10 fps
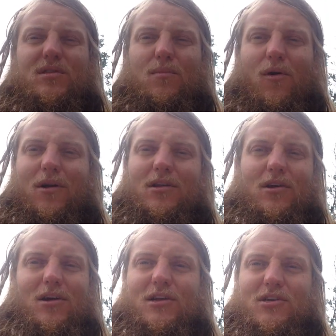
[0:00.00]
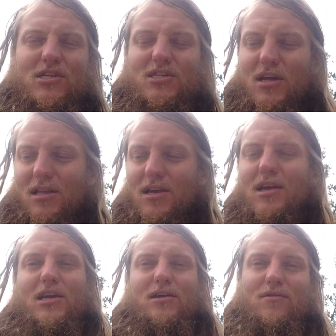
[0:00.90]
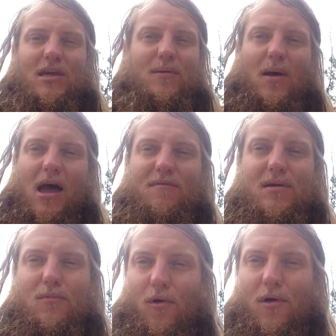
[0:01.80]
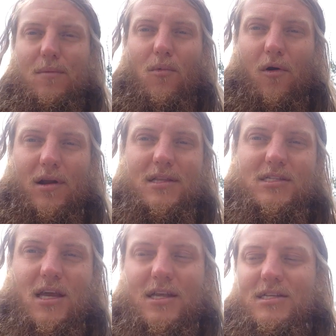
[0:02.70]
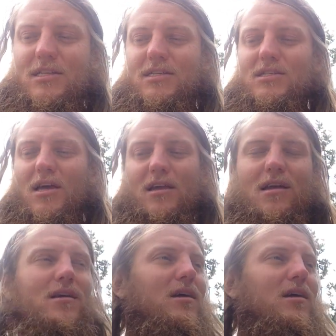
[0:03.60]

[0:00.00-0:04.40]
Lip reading: but the more you do it, you're just like, you keep having more and more insights, and it's like,